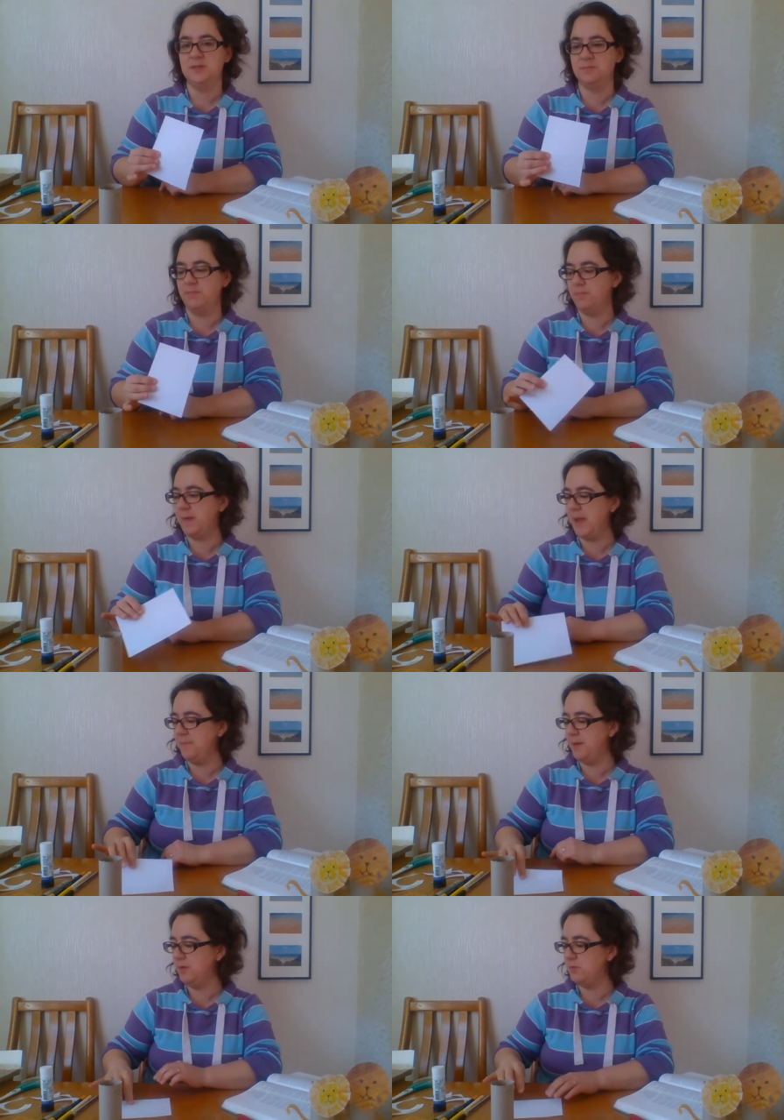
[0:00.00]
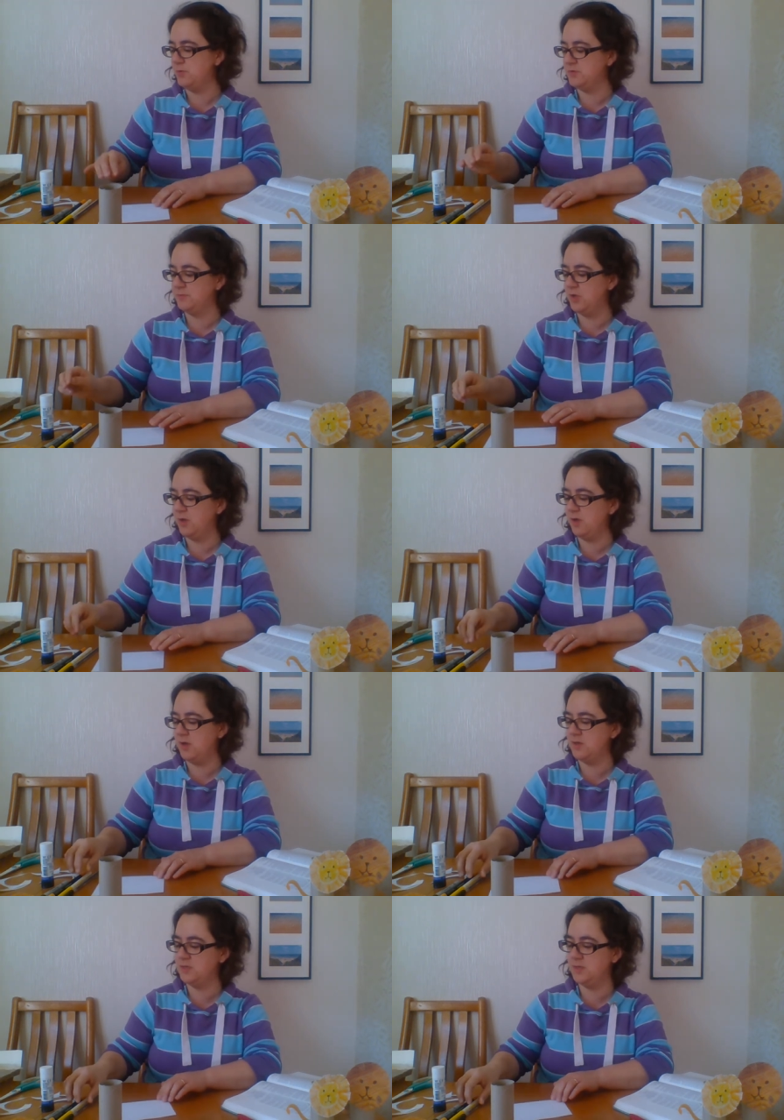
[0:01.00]
some paper, some
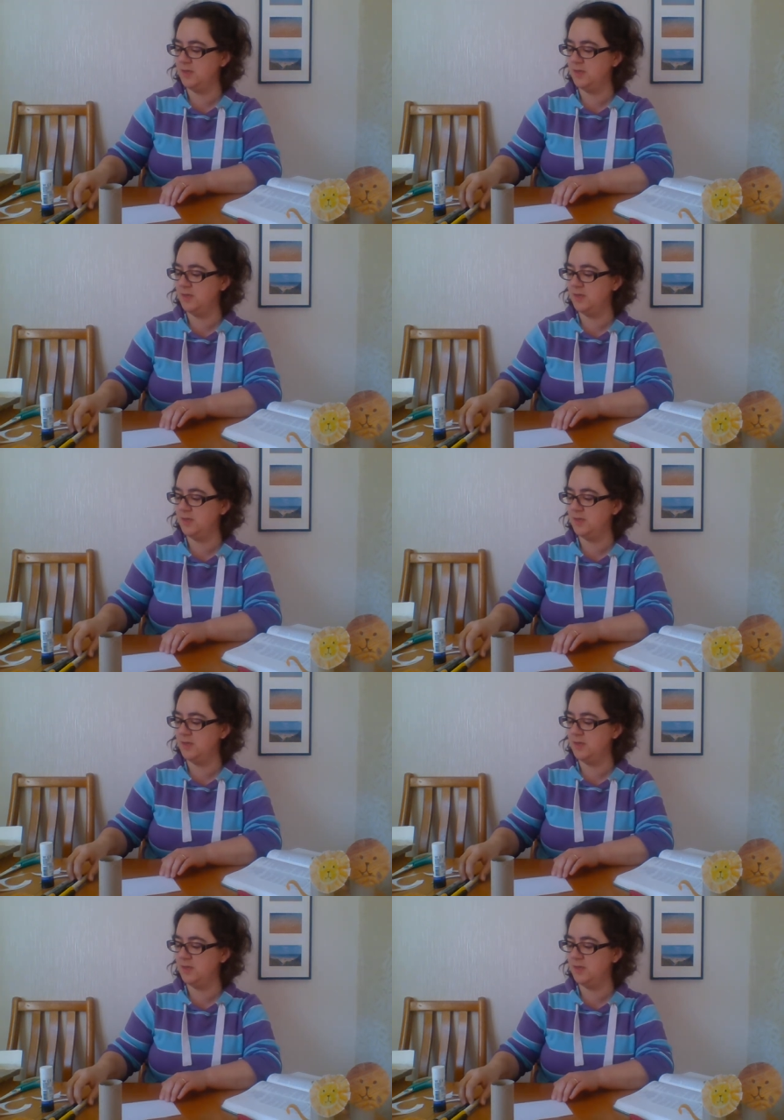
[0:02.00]
card,